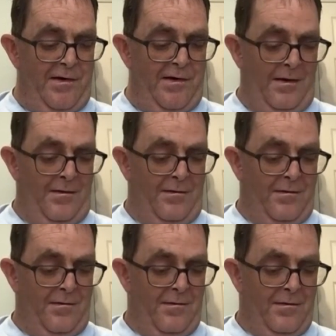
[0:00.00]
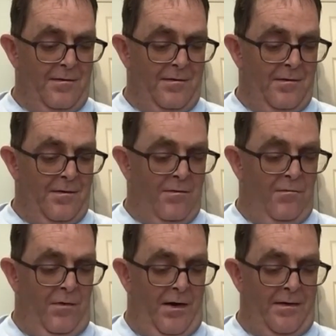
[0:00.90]
has
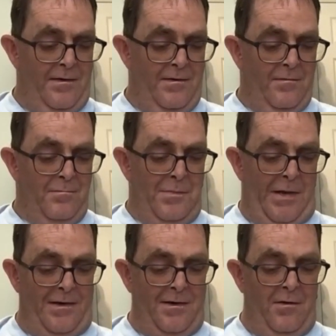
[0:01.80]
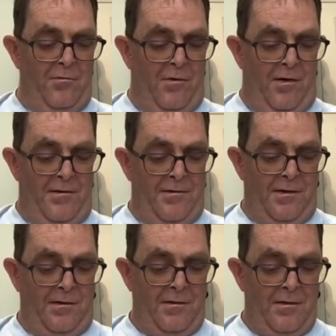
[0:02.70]
won many
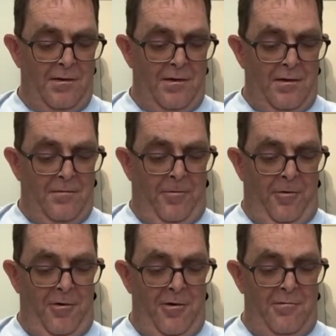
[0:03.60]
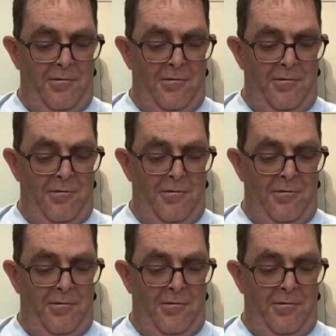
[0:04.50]
awards for her